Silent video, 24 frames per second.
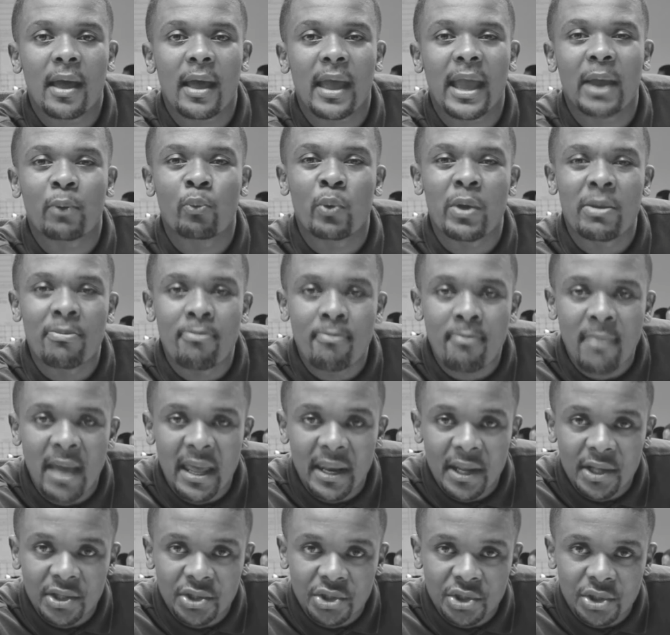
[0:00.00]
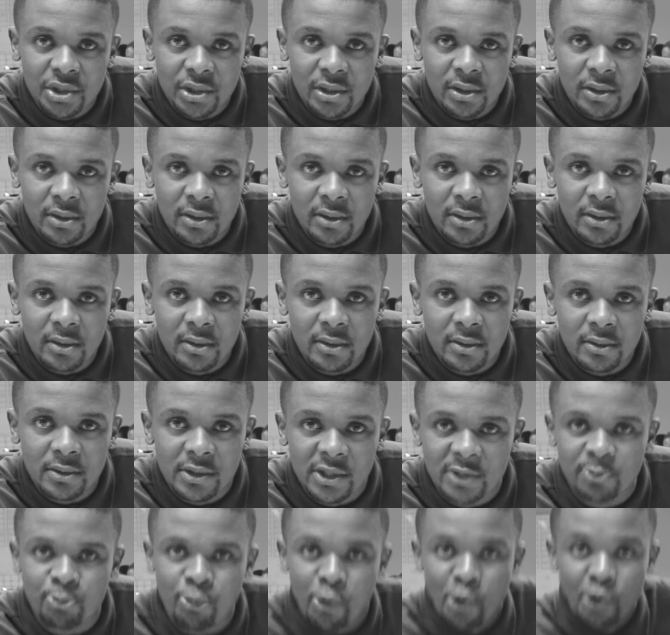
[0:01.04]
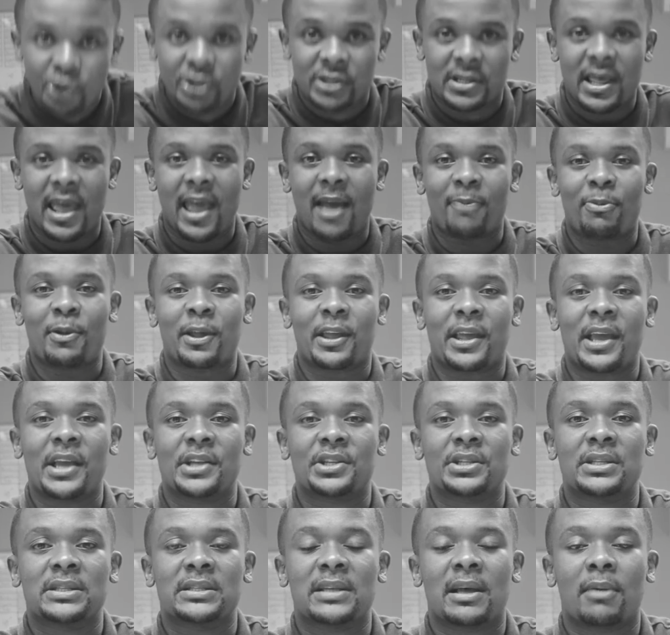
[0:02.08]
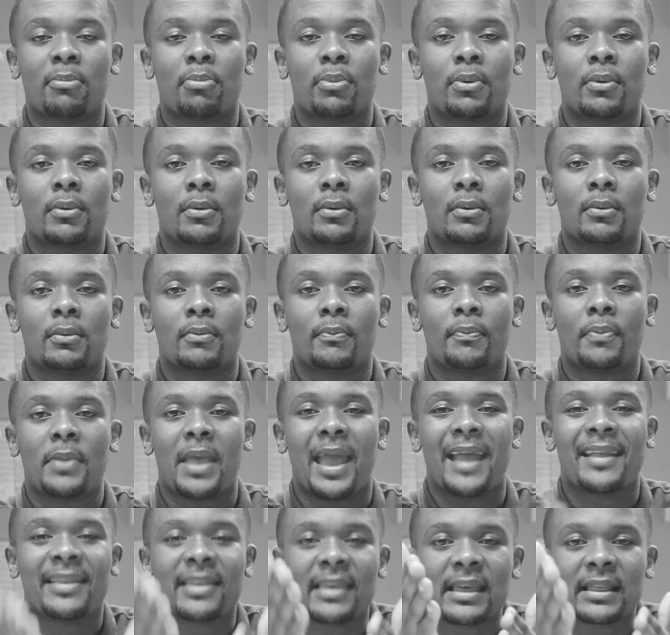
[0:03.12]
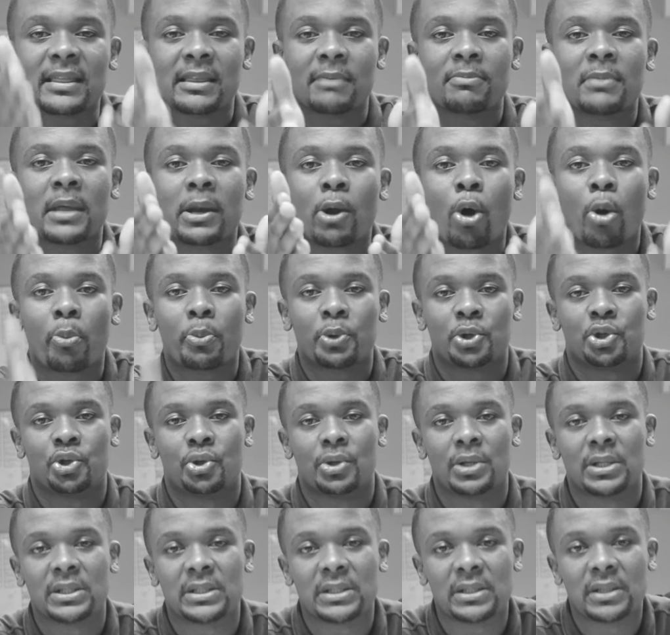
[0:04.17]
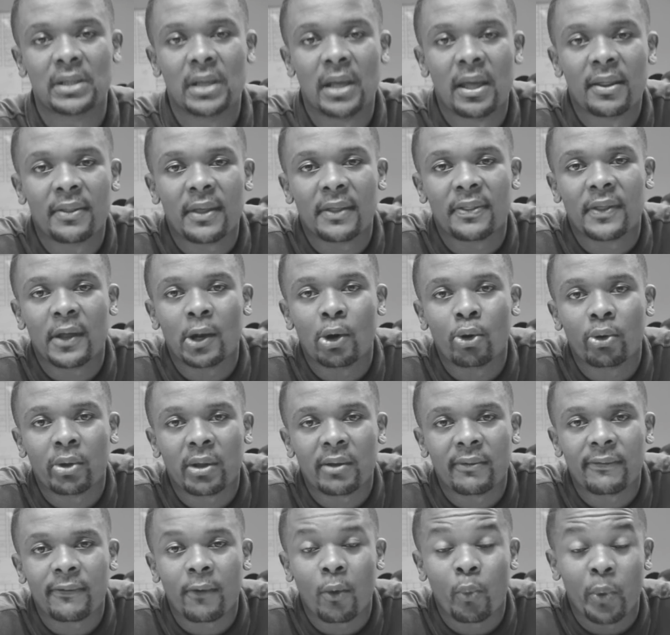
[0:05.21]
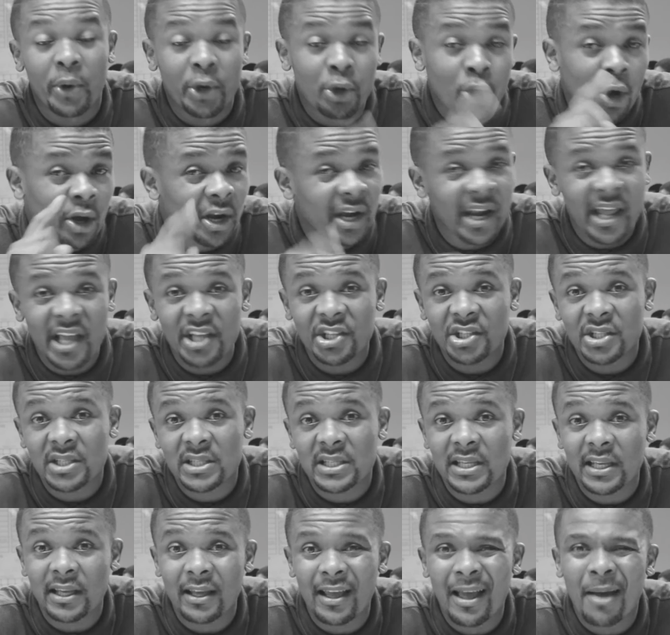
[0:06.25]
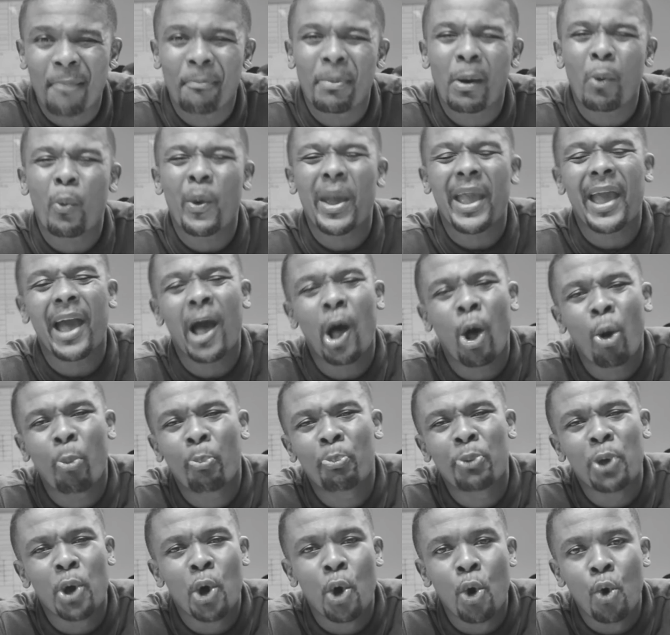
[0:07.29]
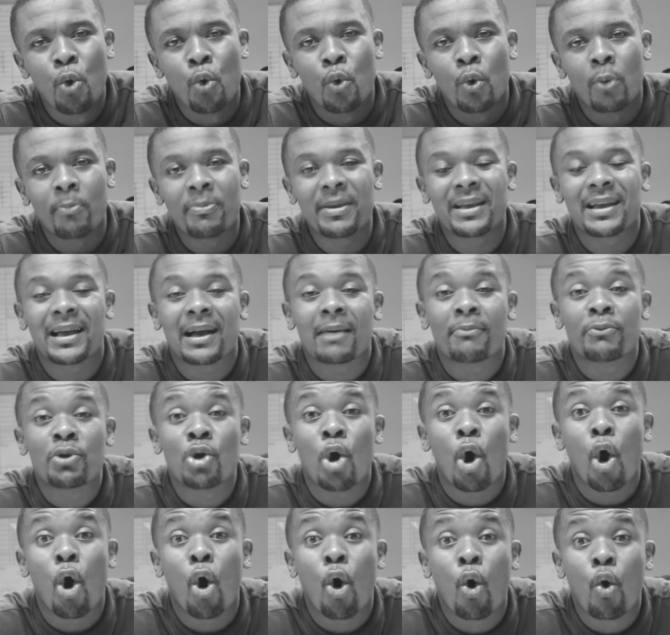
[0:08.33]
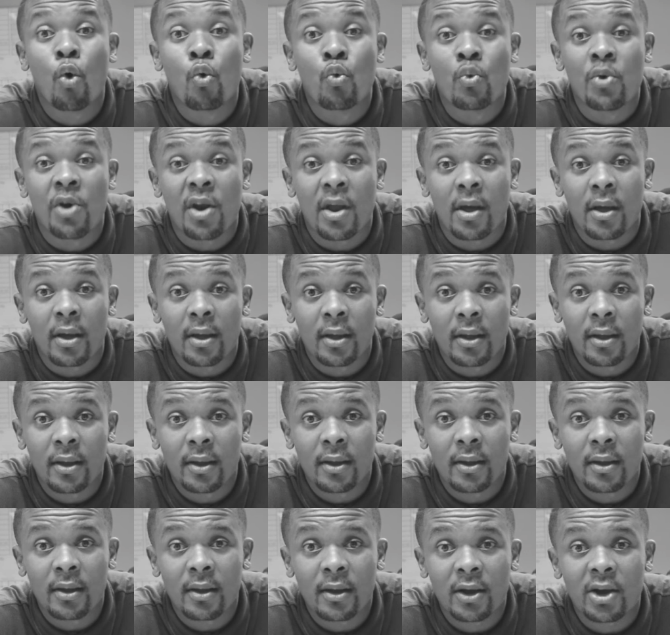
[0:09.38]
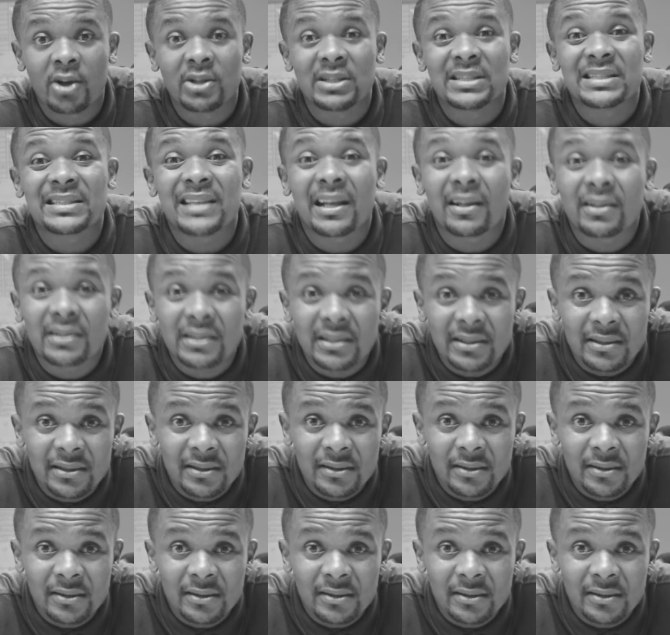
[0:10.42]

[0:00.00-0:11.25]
and we manage to spruce their applications up and get them that opportunity that they're looking for. We're not an agency, but we help you become your own consultant.